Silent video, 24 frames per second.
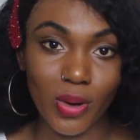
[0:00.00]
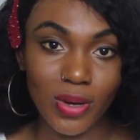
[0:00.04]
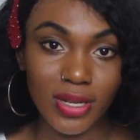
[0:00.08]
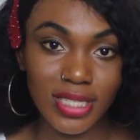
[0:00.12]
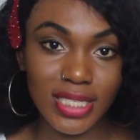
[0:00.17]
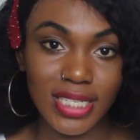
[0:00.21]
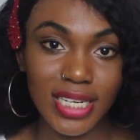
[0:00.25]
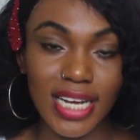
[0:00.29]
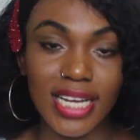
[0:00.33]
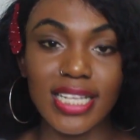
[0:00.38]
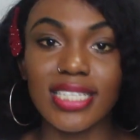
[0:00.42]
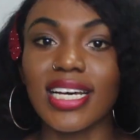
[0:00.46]

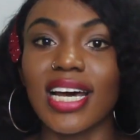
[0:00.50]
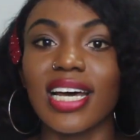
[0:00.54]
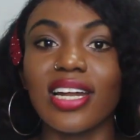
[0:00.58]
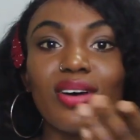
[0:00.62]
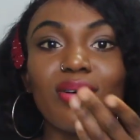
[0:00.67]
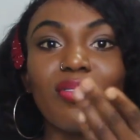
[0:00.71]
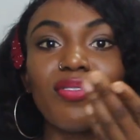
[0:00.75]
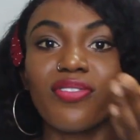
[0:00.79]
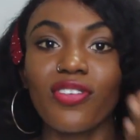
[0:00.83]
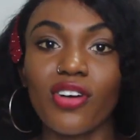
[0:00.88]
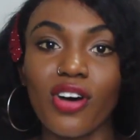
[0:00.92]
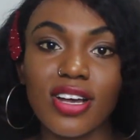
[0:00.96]
content. And
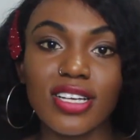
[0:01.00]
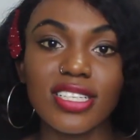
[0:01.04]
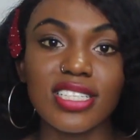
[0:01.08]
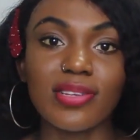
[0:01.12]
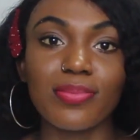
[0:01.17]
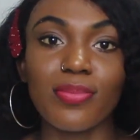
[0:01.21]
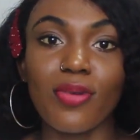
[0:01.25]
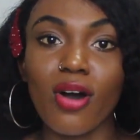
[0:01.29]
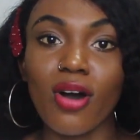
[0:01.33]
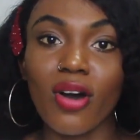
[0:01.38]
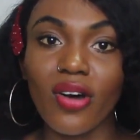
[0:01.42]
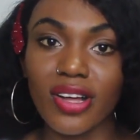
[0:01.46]
of course,
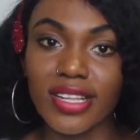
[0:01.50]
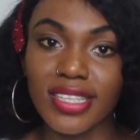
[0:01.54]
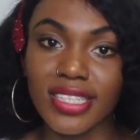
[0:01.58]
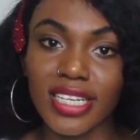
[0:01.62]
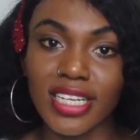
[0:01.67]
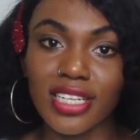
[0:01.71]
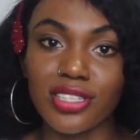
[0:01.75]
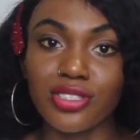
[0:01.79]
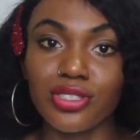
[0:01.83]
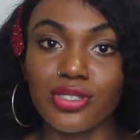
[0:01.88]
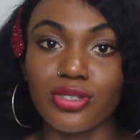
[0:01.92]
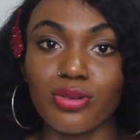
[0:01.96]
the more
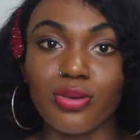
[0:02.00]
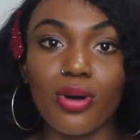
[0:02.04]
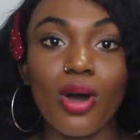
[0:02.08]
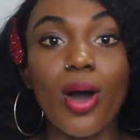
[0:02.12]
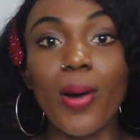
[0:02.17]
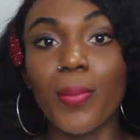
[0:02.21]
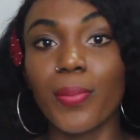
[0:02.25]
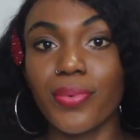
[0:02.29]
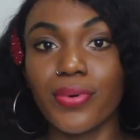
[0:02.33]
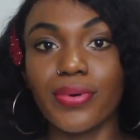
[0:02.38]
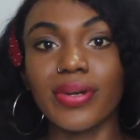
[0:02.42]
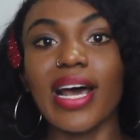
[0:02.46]
content you
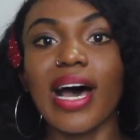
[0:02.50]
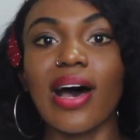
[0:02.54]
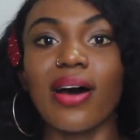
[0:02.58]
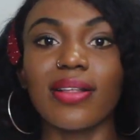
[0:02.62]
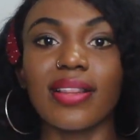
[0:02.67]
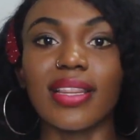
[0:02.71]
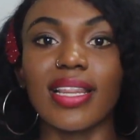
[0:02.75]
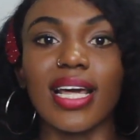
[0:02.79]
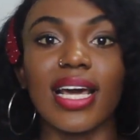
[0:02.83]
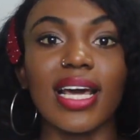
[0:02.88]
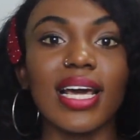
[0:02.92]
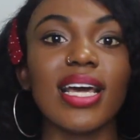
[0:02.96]
put
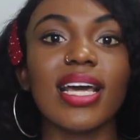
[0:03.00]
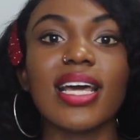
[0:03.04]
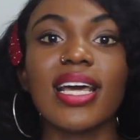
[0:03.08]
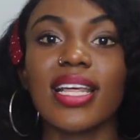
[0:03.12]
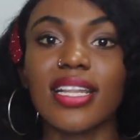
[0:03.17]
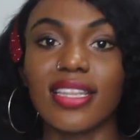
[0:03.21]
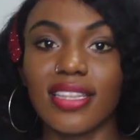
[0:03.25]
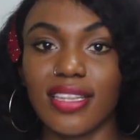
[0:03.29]
out there,